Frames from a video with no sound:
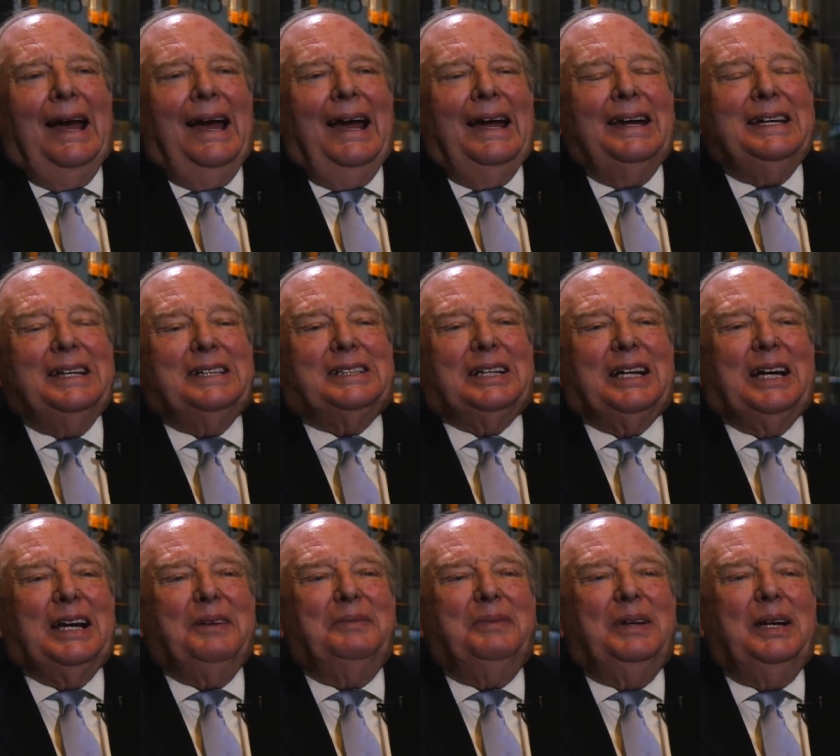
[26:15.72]
any
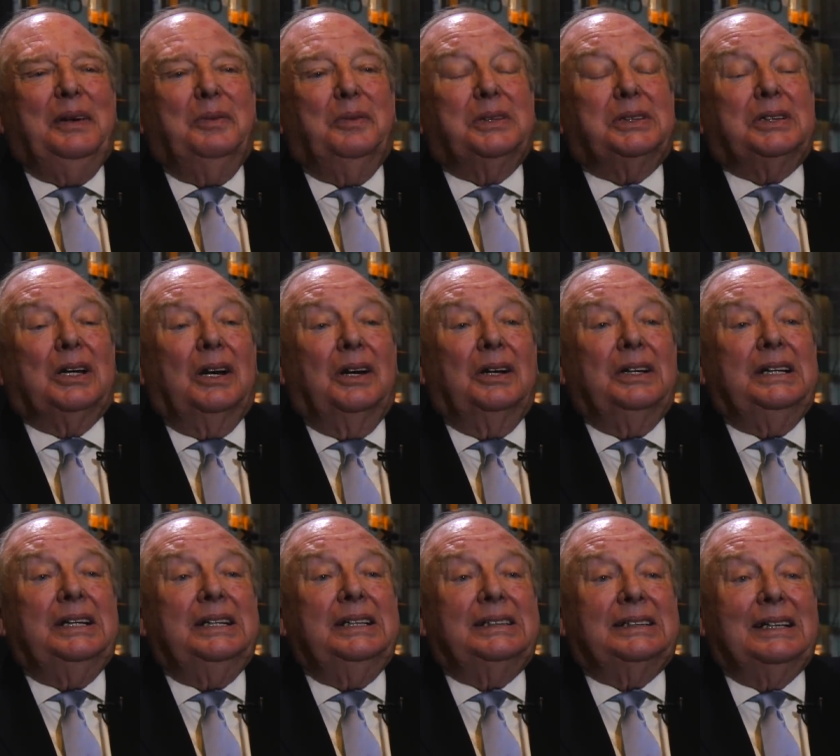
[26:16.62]
time he was
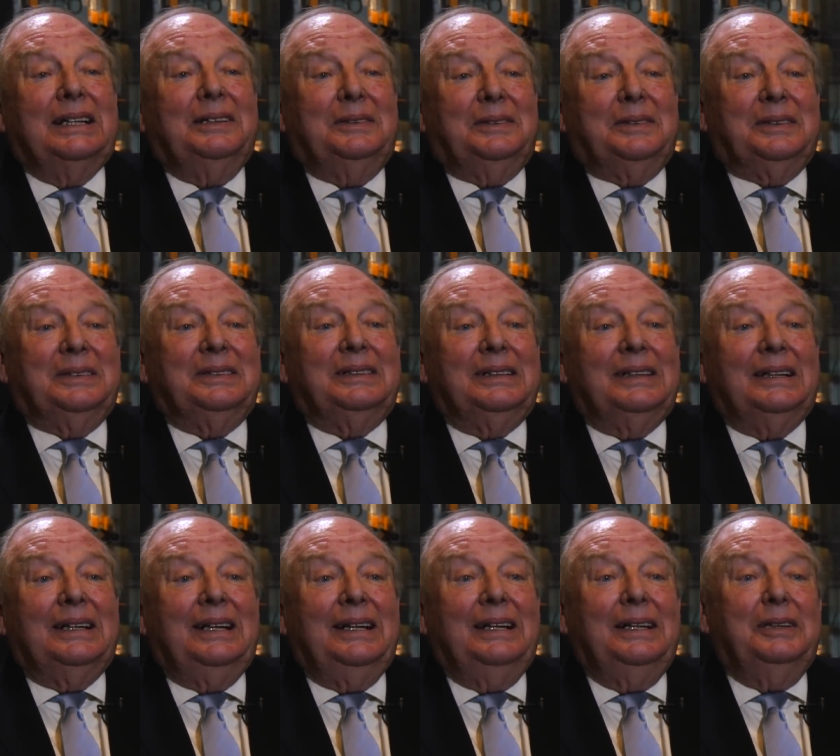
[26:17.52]
on his own,
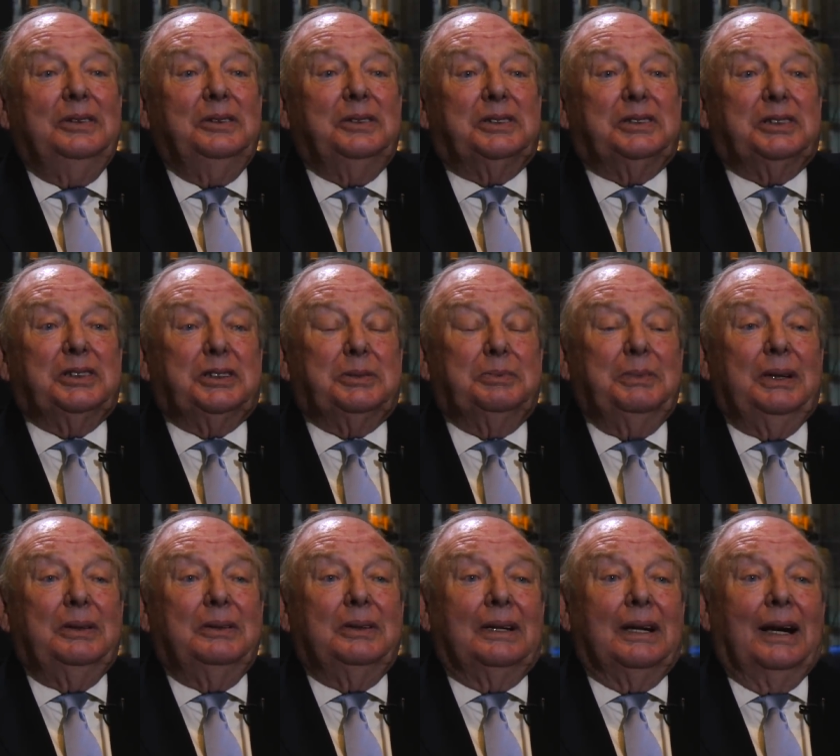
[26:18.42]
he used to
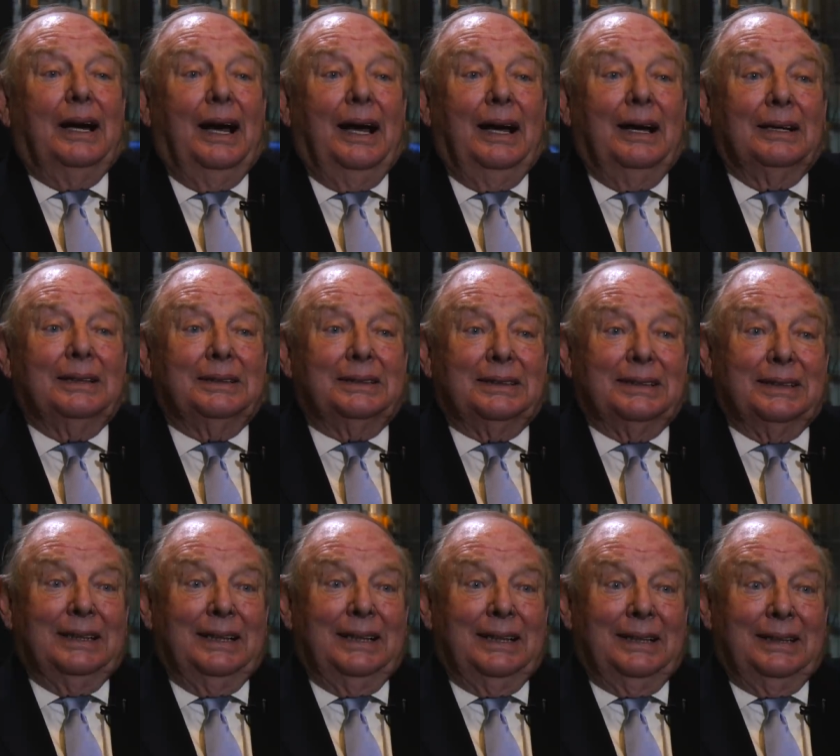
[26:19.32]
smoke our
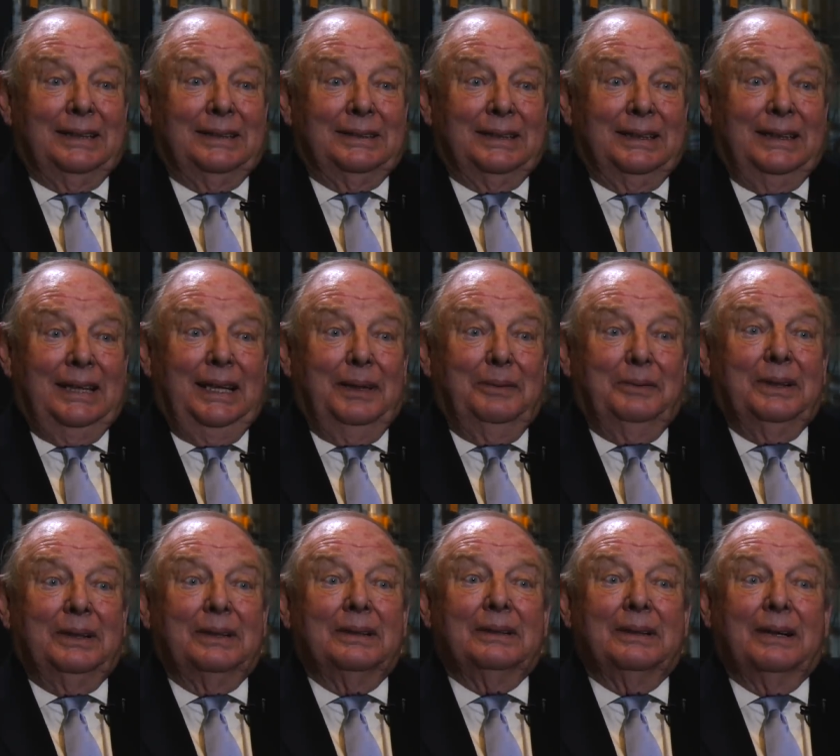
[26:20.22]
cigars, and they
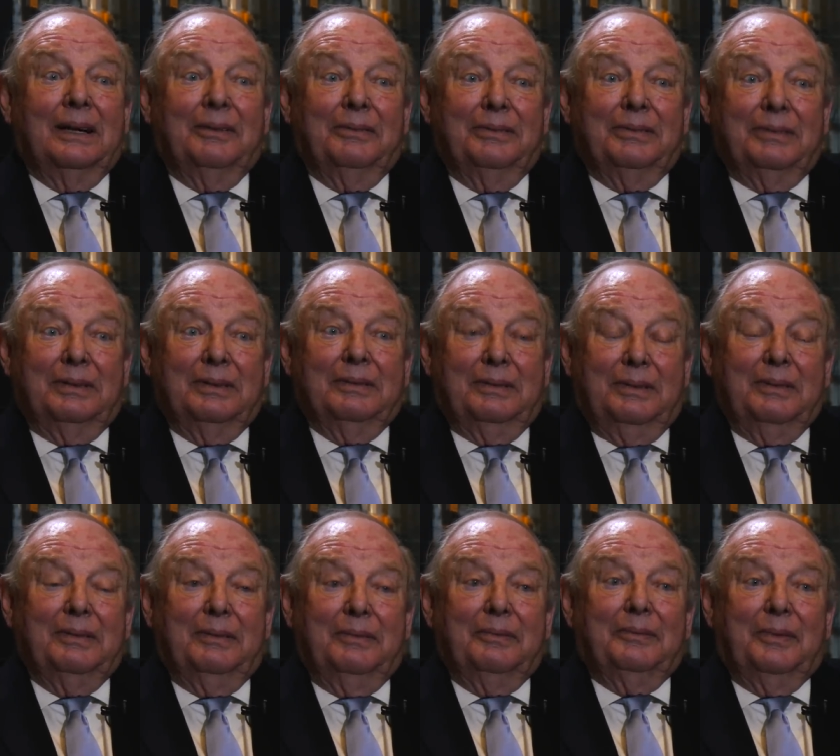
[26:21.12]
were of
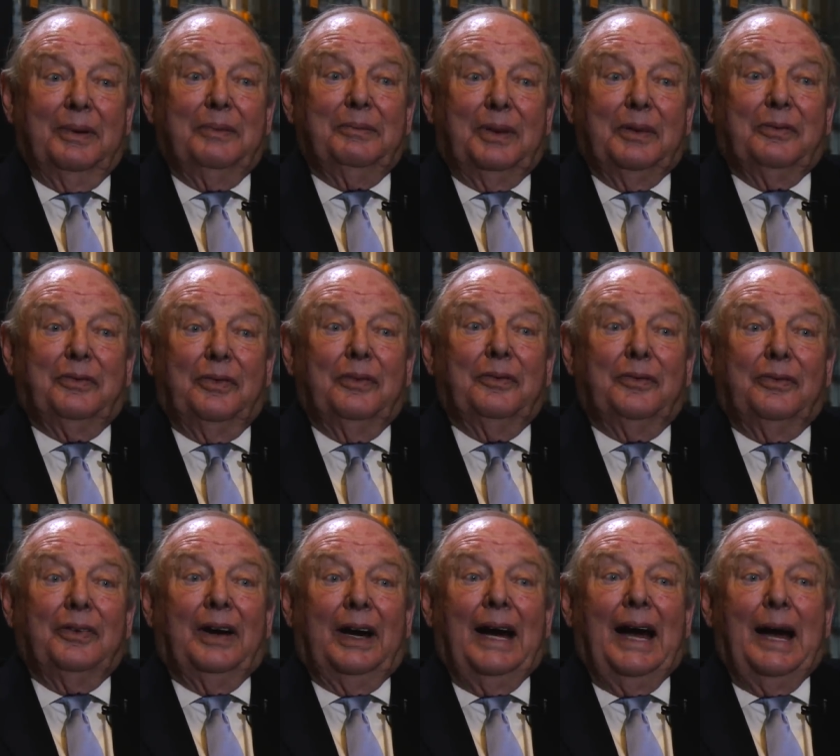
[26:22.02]
the
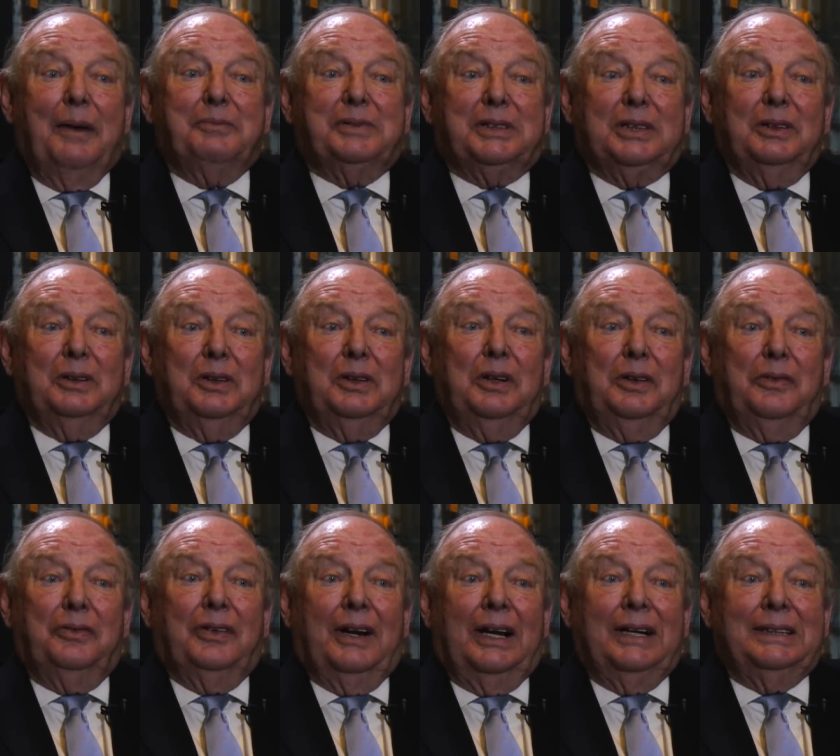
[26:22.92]
fi absolutely
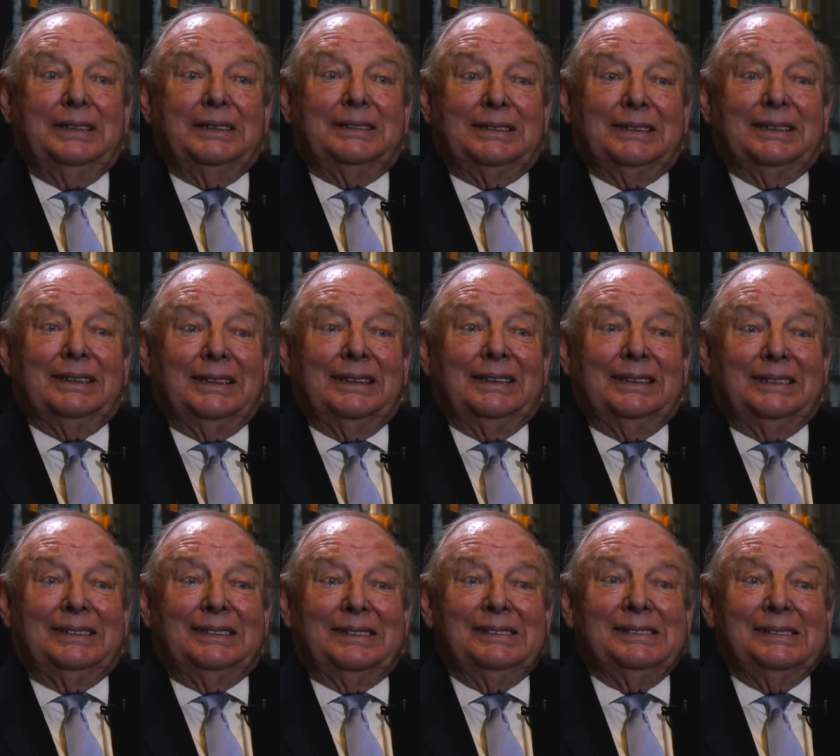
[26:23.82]
finest
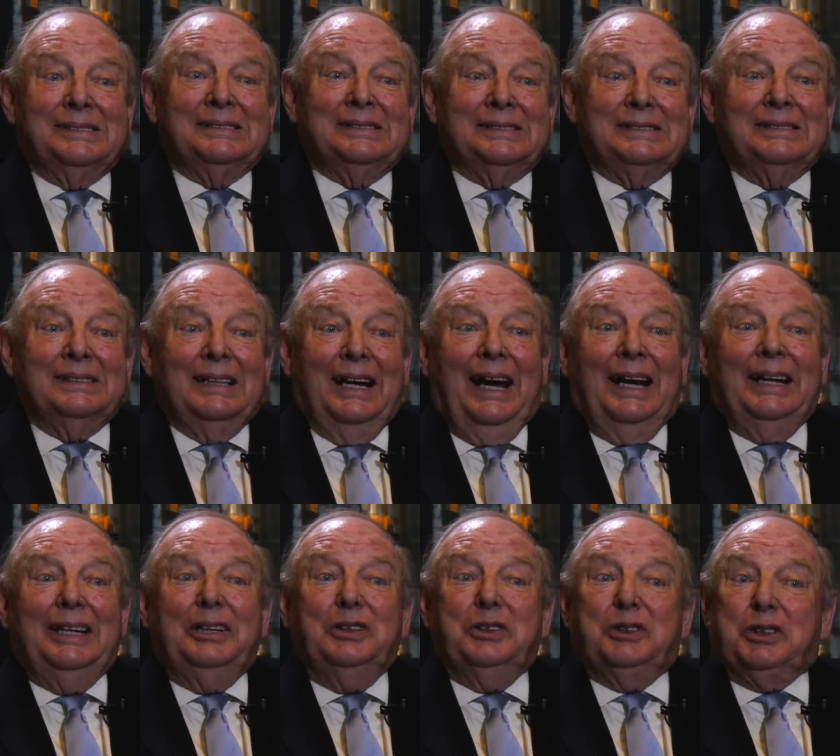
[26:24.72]
cigars.
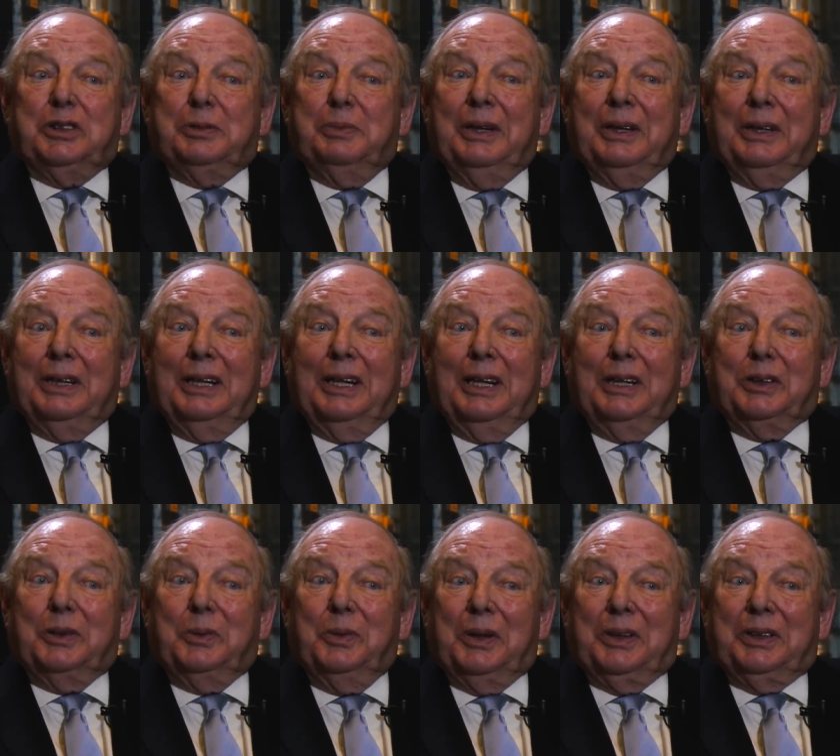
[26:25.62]
And he used to smoke a
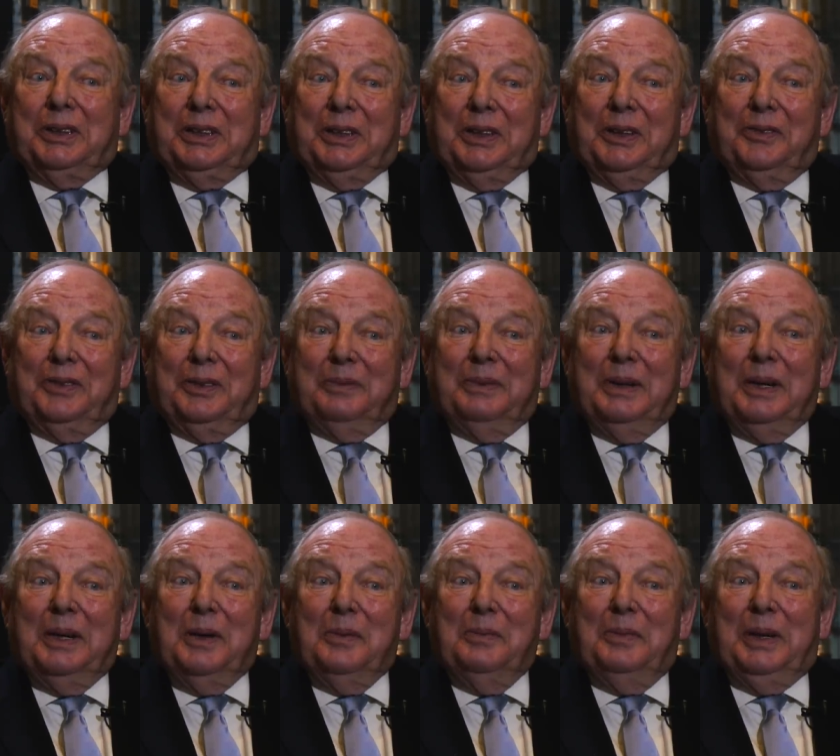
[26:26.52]
large quantity of
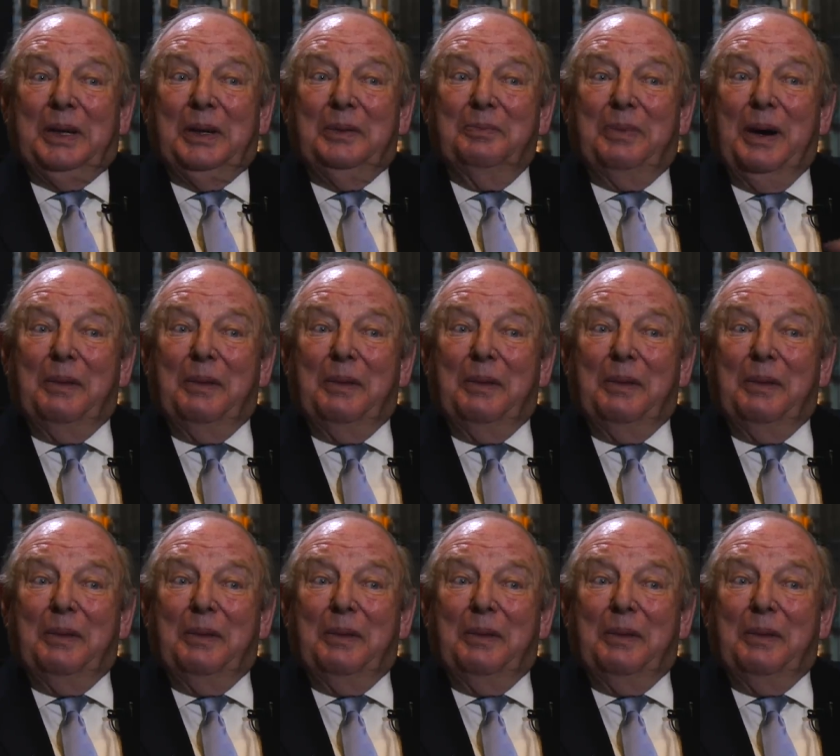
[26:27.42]
them. but in